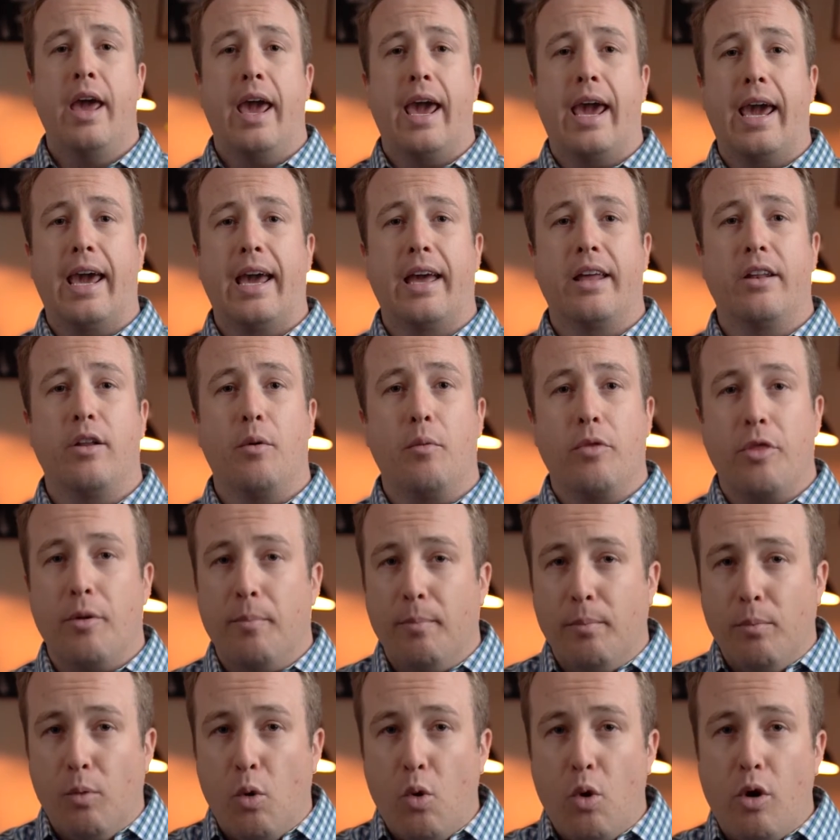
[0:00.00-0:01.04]
And the
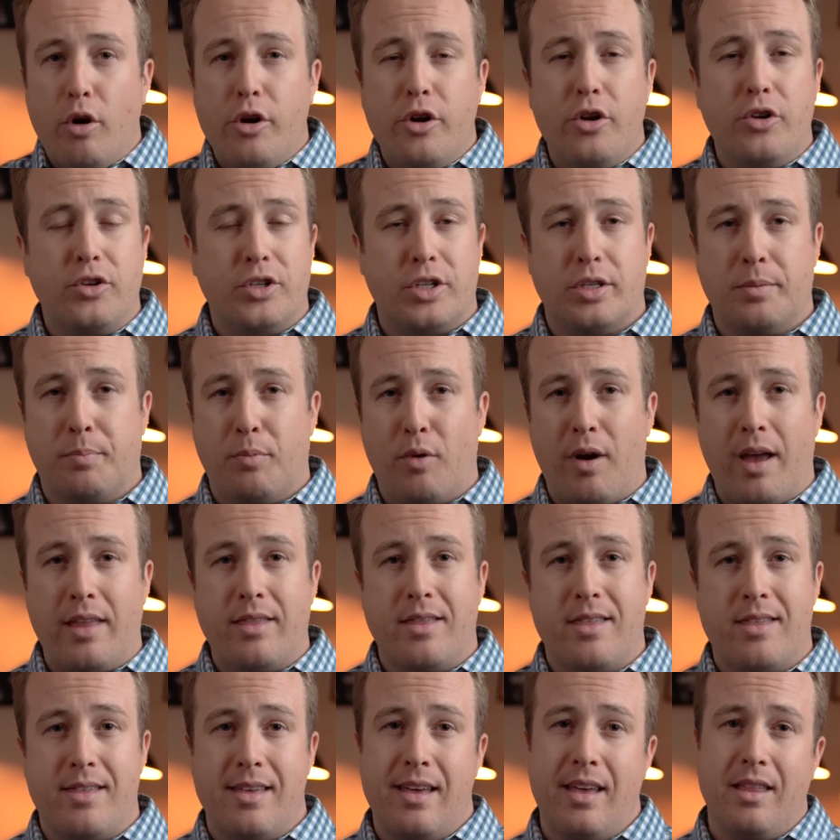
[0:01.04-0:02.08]
more you're
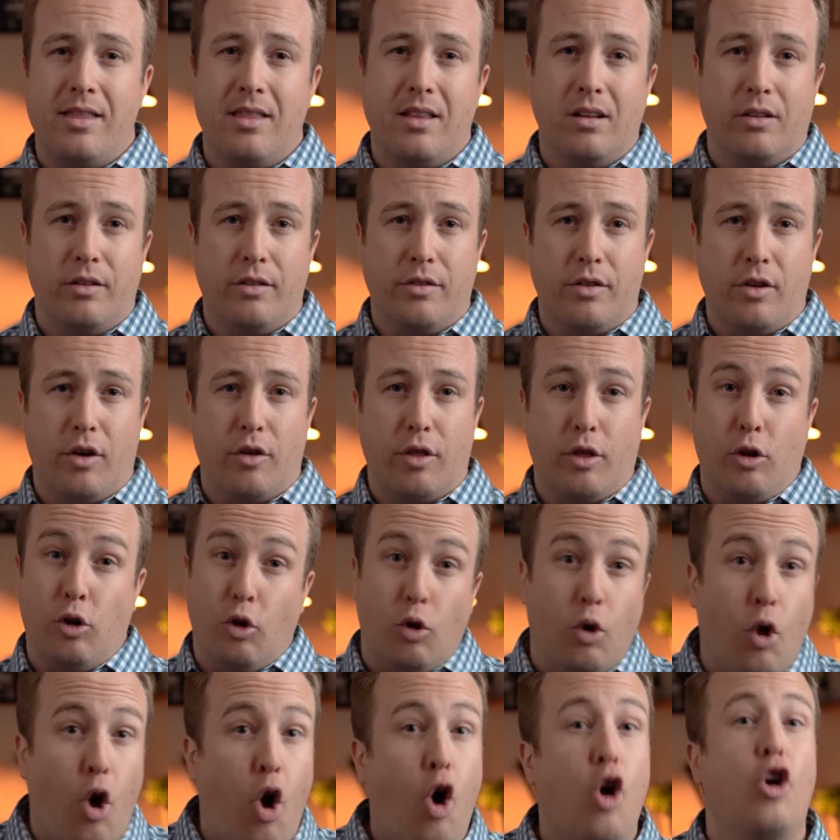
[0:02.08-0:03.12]
spread thin, the
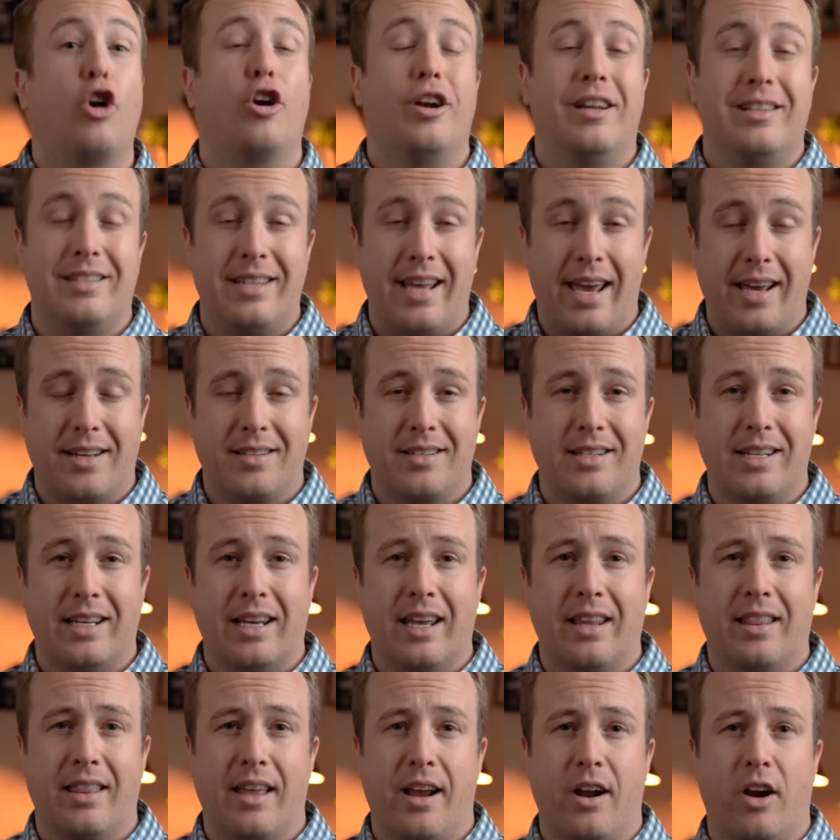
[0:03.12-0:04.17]
longer it takes to
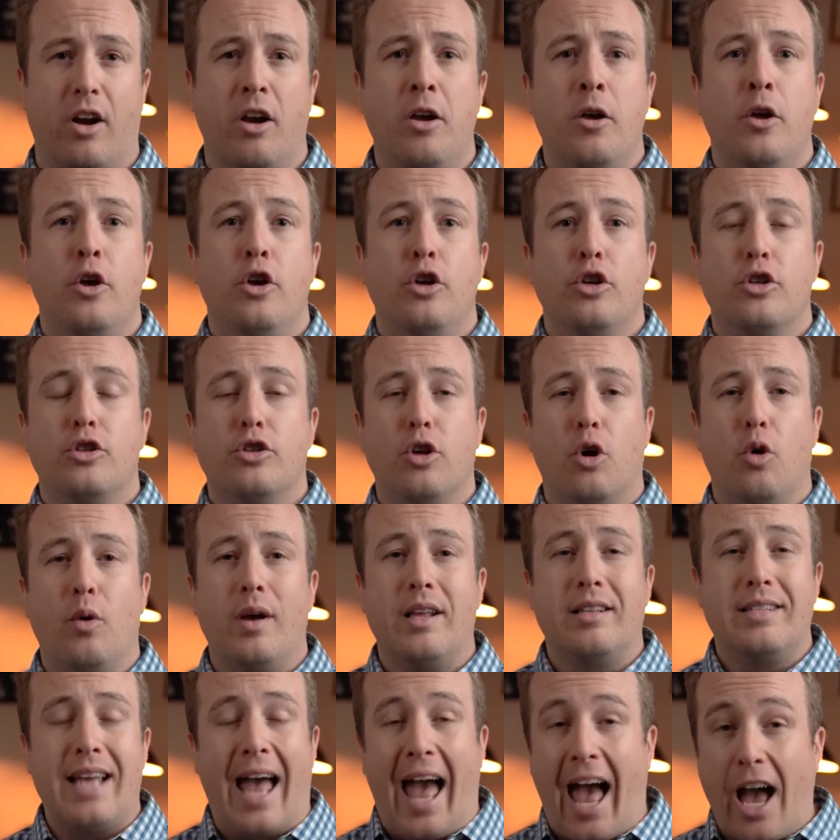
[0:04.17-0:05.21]
get there. So
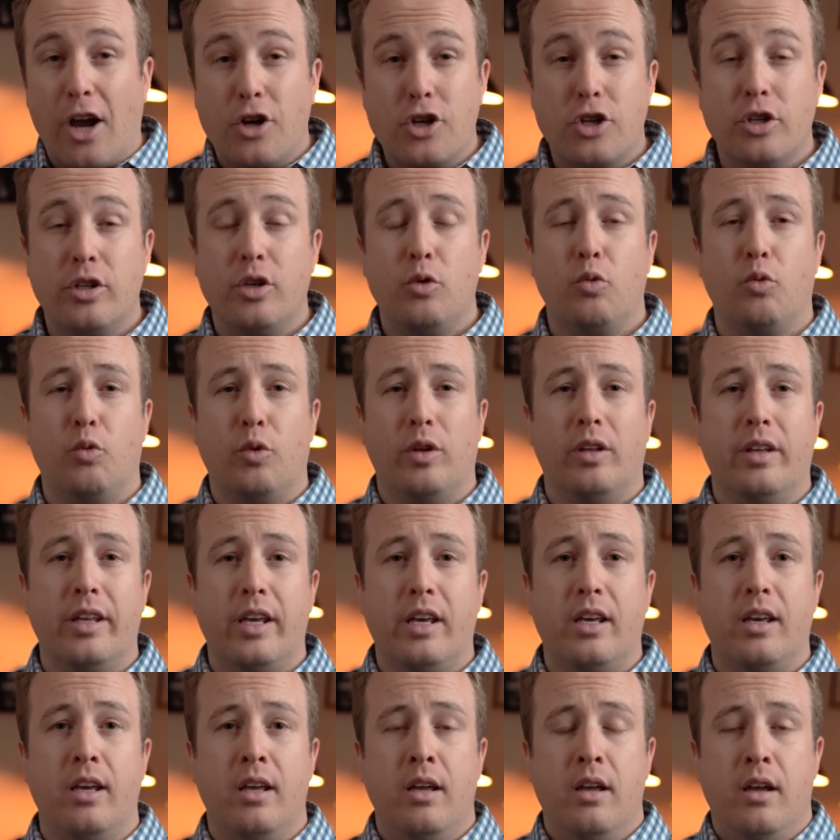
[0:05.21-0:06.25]
it's actually
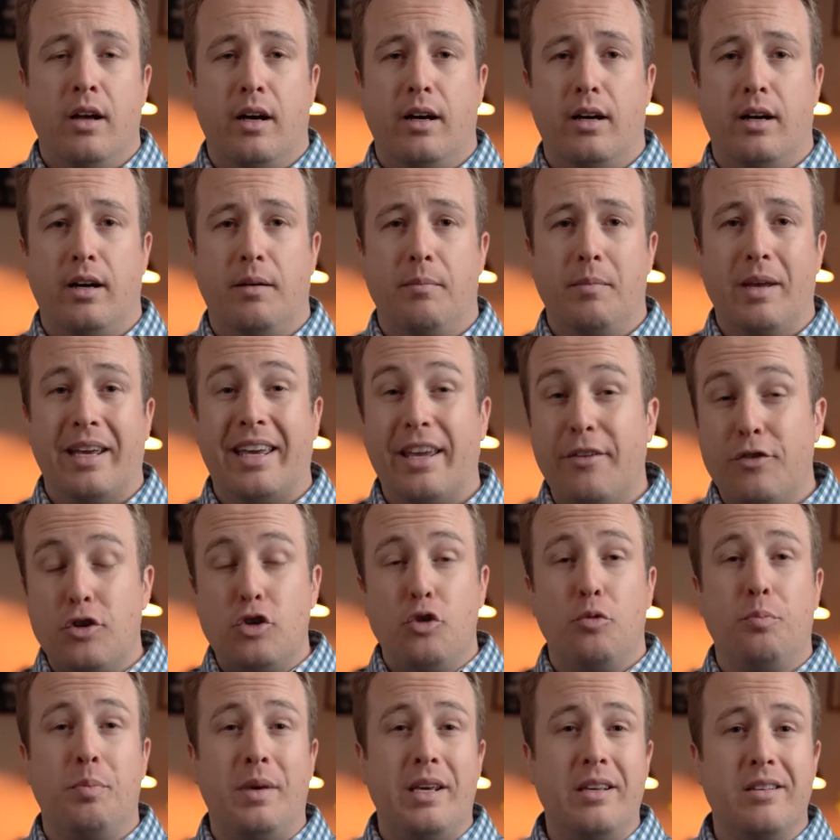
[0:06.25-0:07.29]
really, it gives
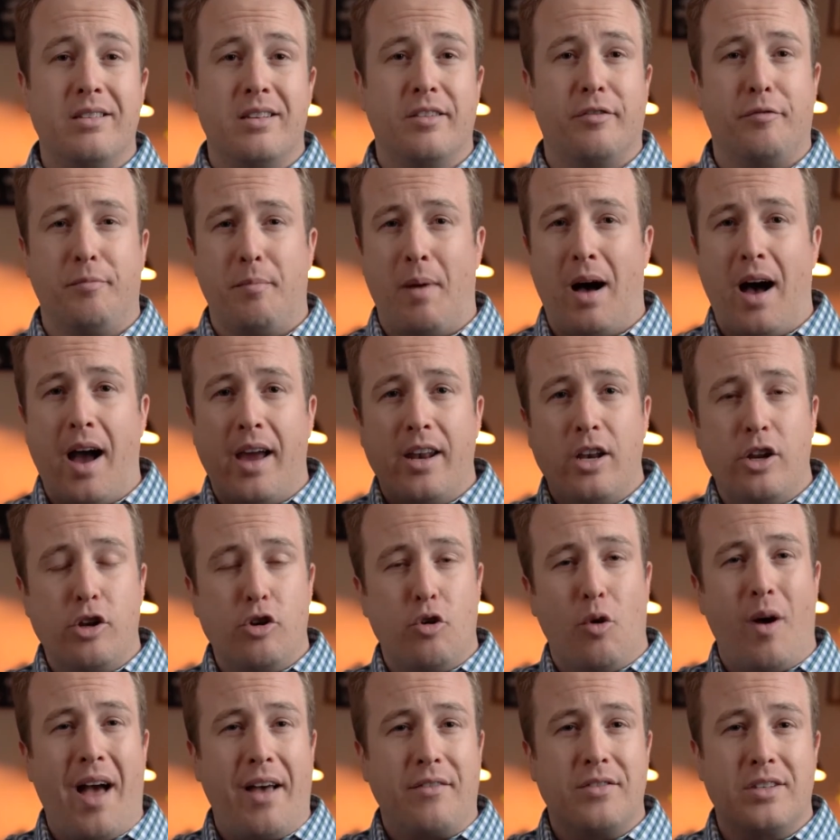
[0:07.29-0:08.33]
you peace of mind, and you
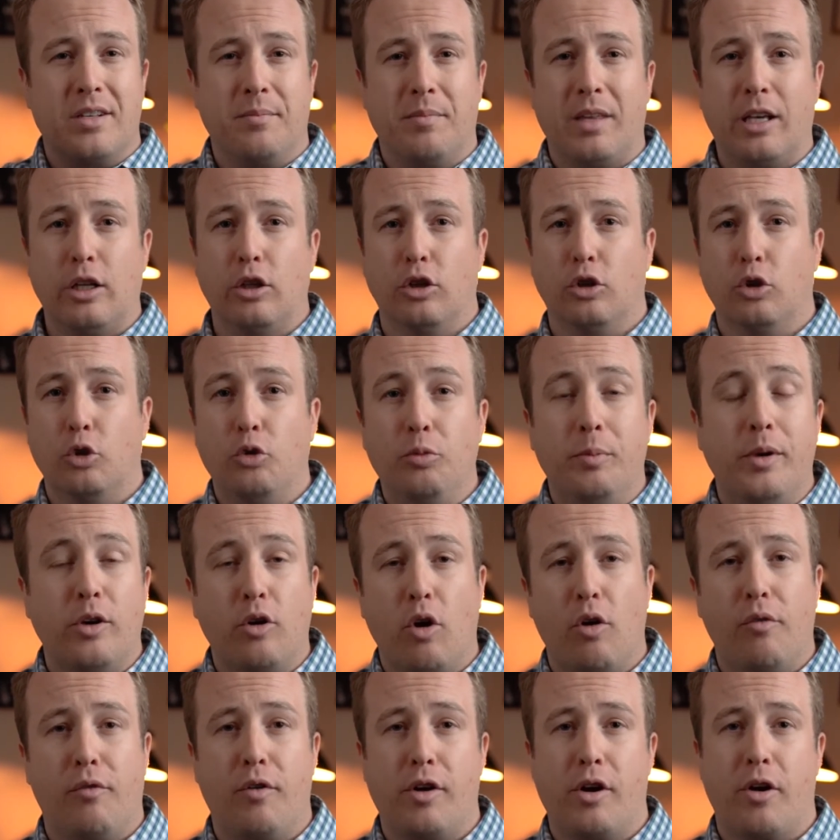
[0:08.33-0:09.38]
don't have something looming
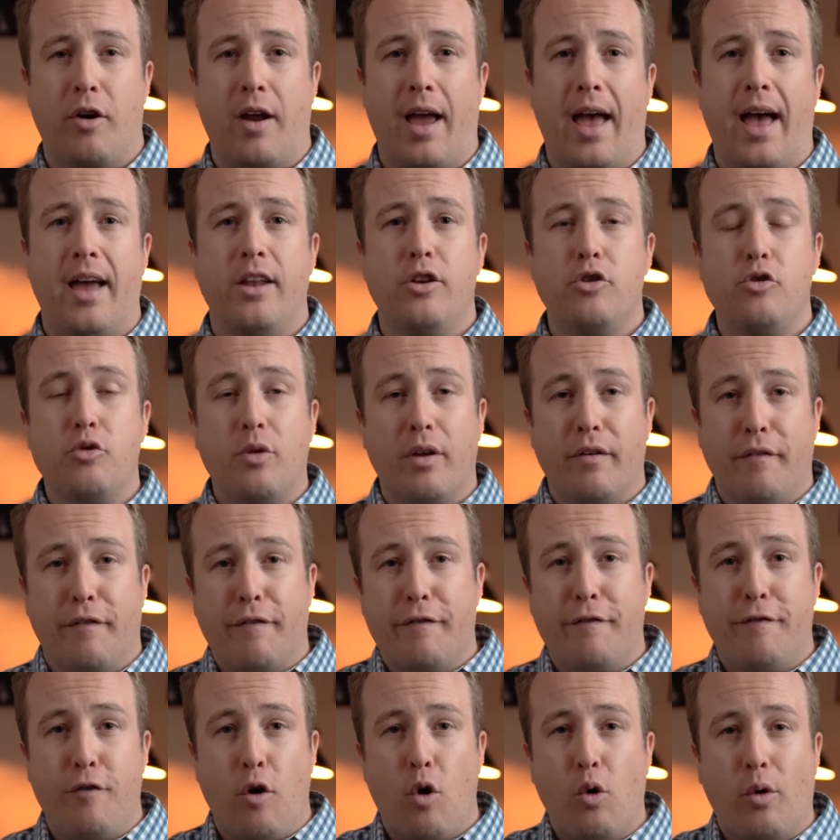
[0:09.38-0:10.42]
over your head. You can
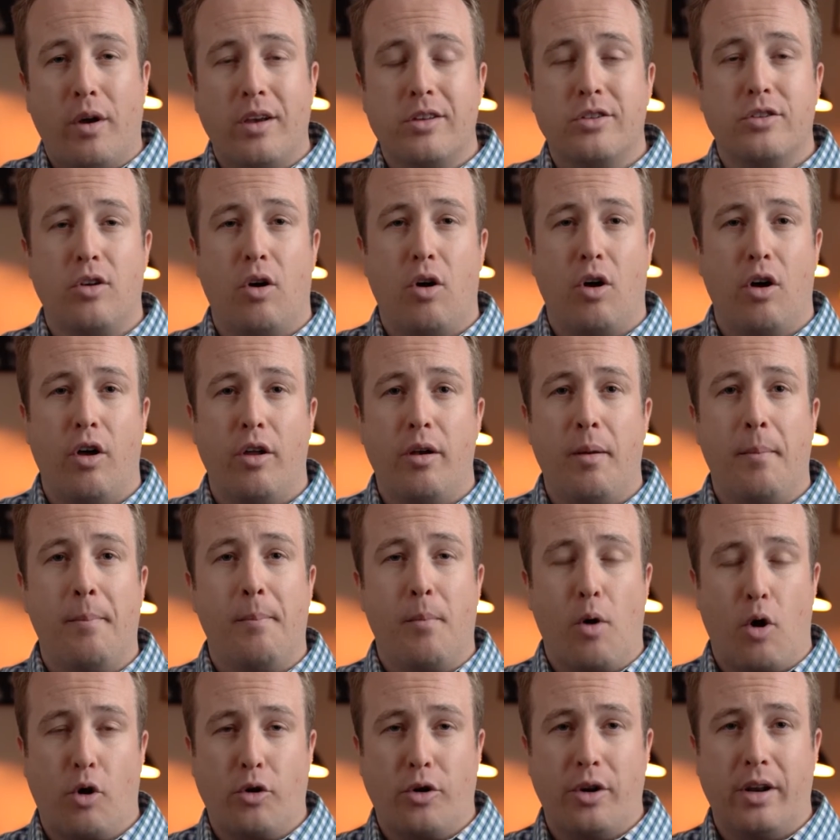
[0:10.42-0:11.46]
focus on
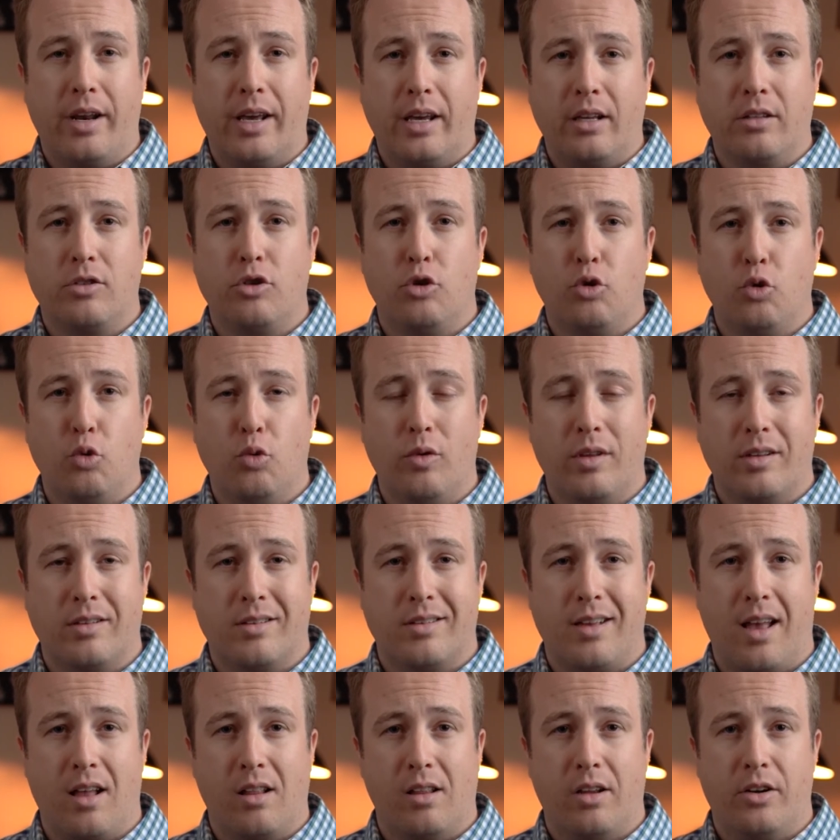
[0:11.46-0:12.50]
marketing to the
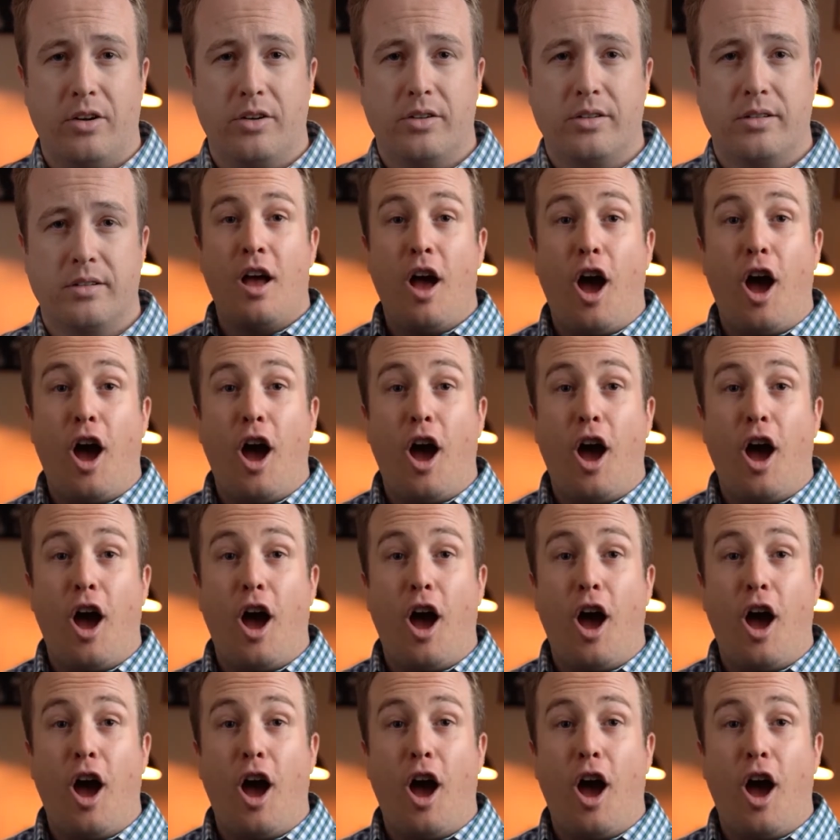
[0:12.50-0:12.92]
sellers.